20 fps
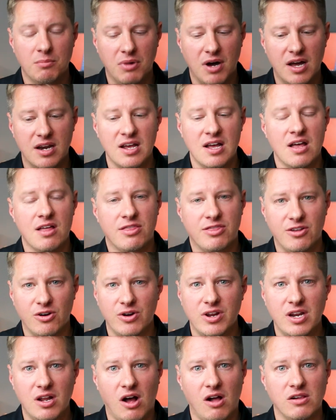But
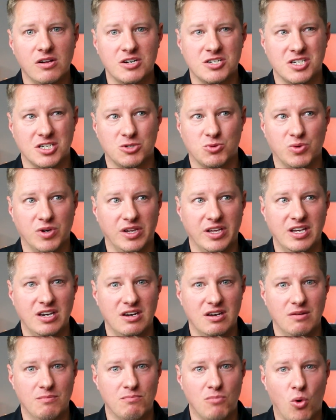$30 is
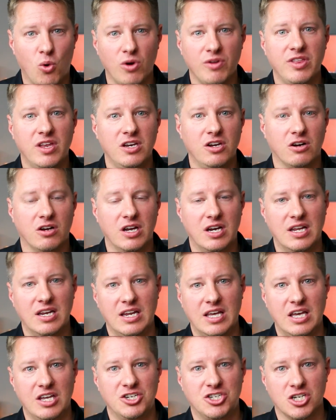really more than you're gonna
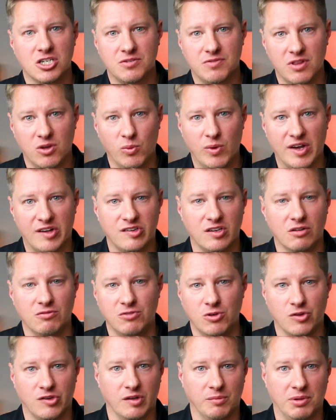need just for the wicks and a
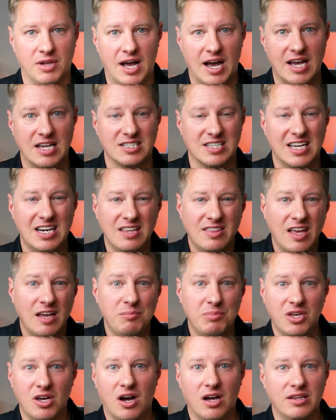few supplies.
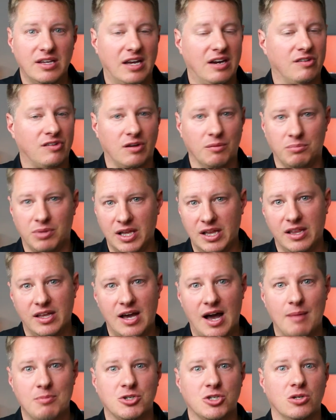Anything beyond that is completely
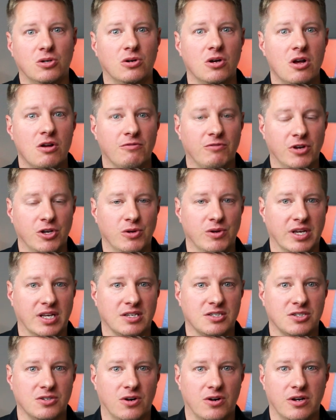optional for you to
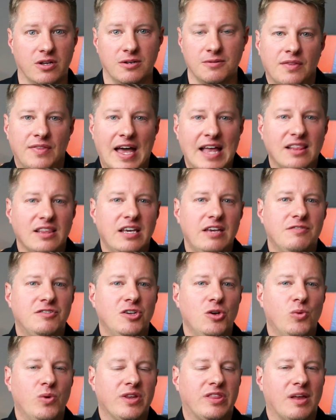get started. That
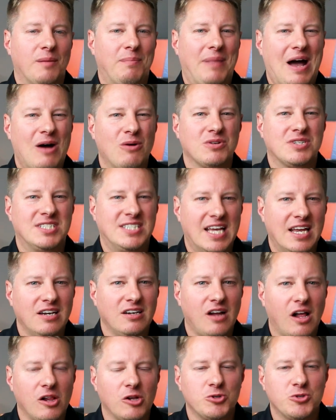leaves you with about
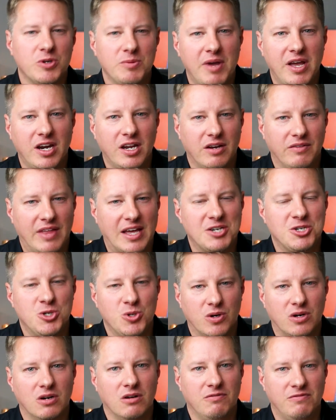$10 remaining of that
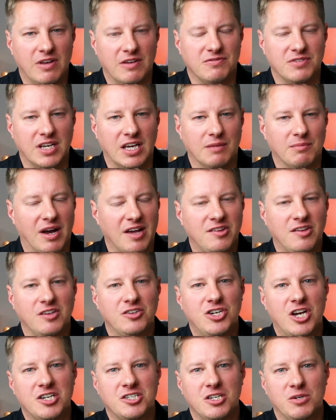250. And my
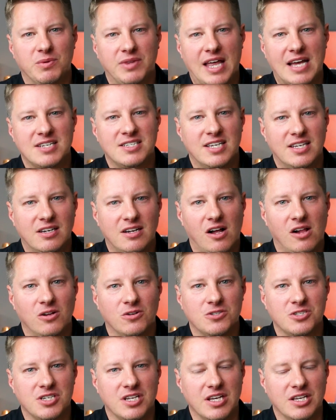suggestion with that
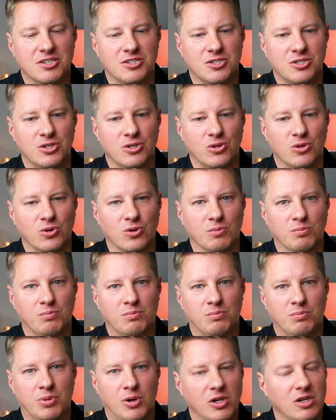$10 is to
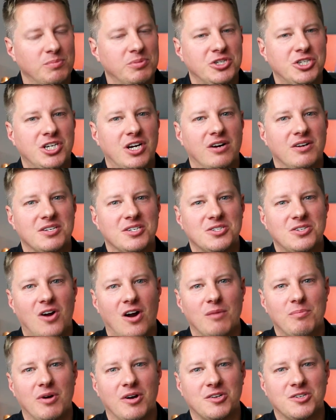pull up a chair at
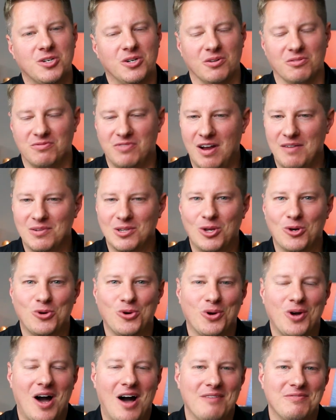Starbucks or your favorite
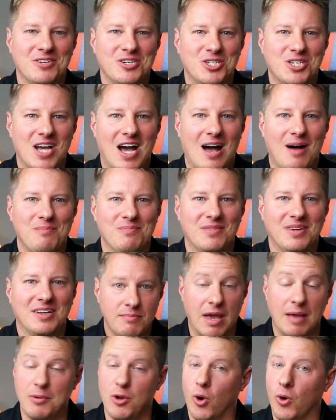local coffee shop,
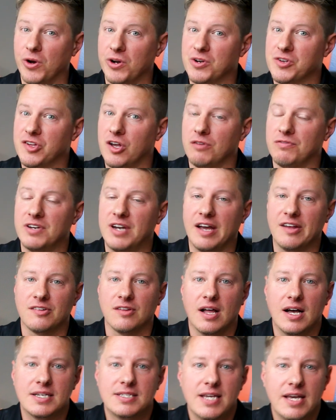maybe order yourself a
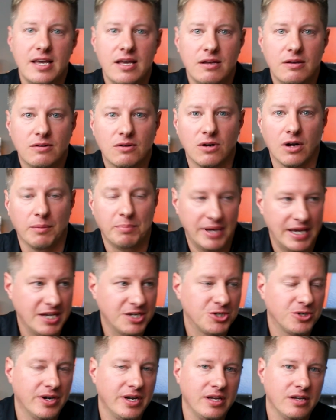nice latte or a
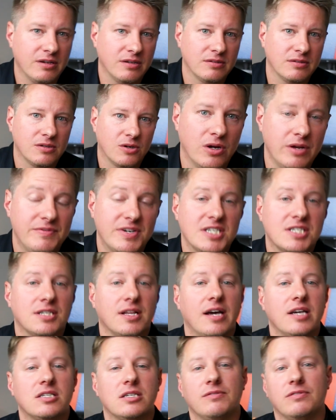pink drink or even a
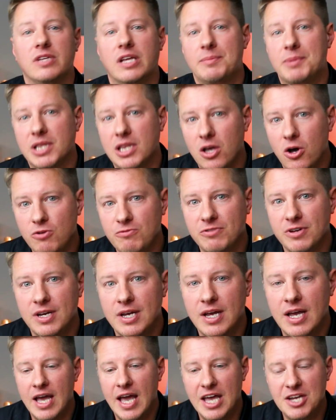slice of lemon loaf
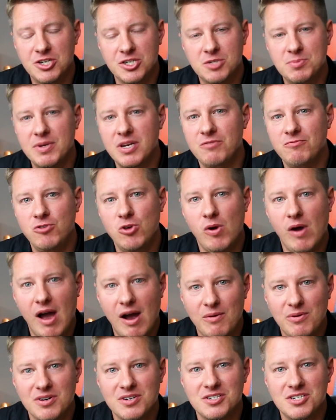and just spend a few
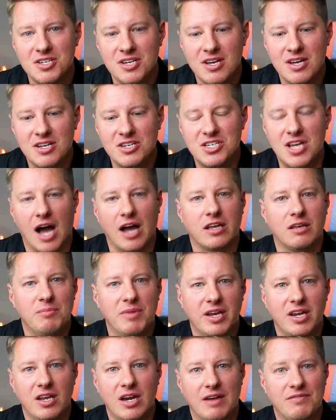hours
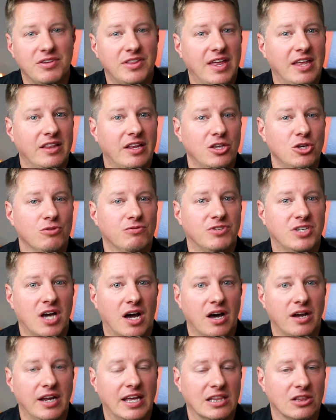documenting everything that you've
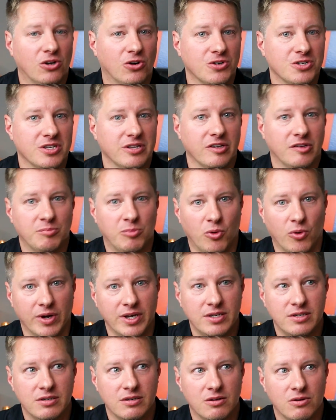done and learned to this
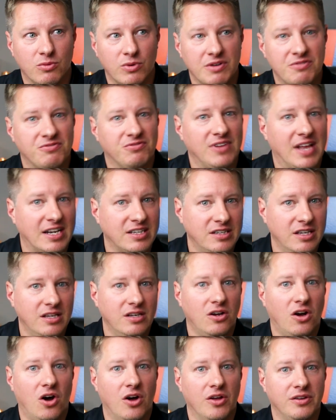point,
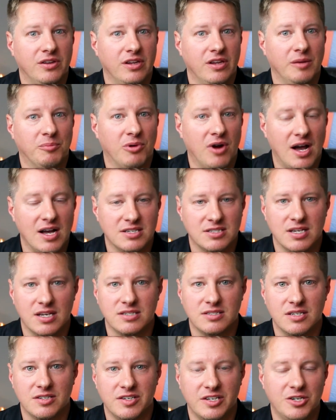reflecting on the
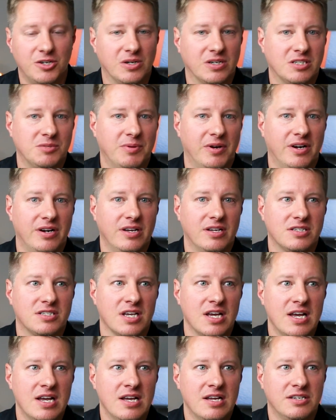processes and your
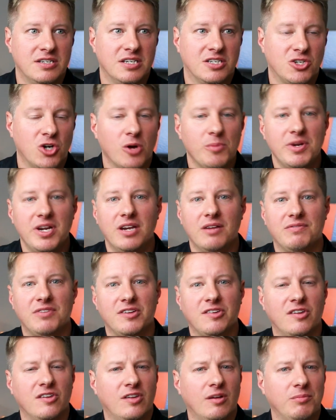experience, determining if
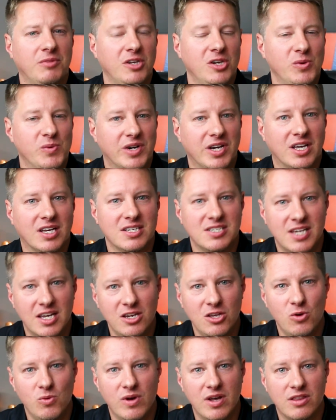this is something you want to
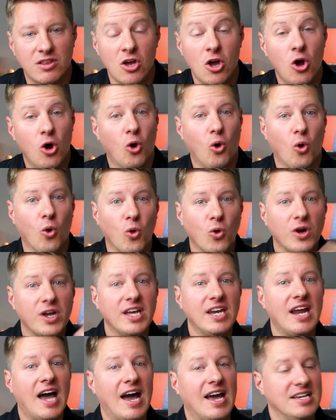continue with
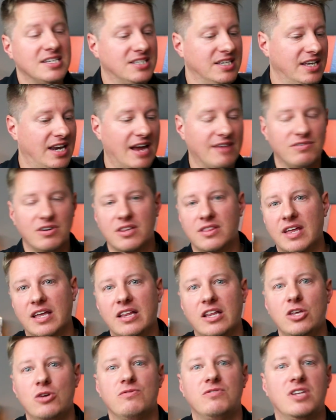organizing
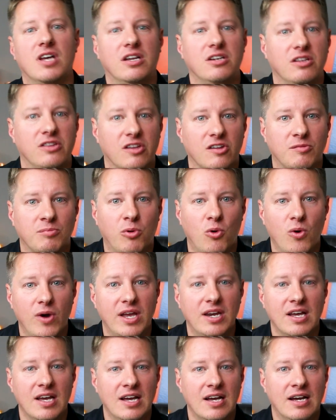everything that you've done to this
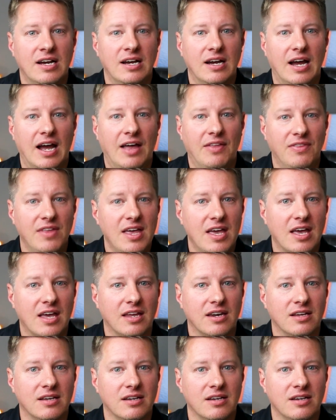point, and
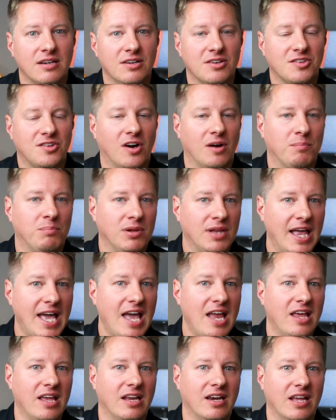then start
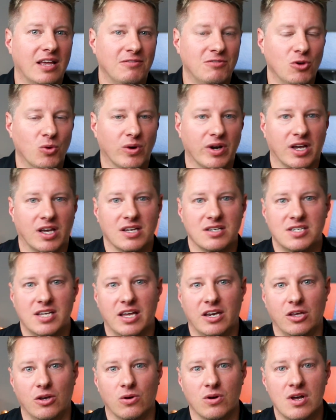planning if you want to
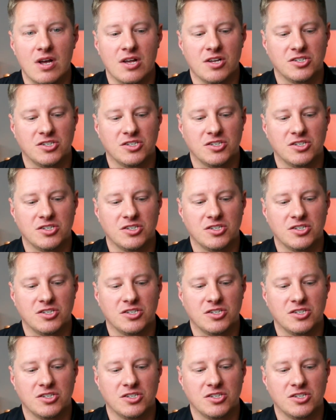continue.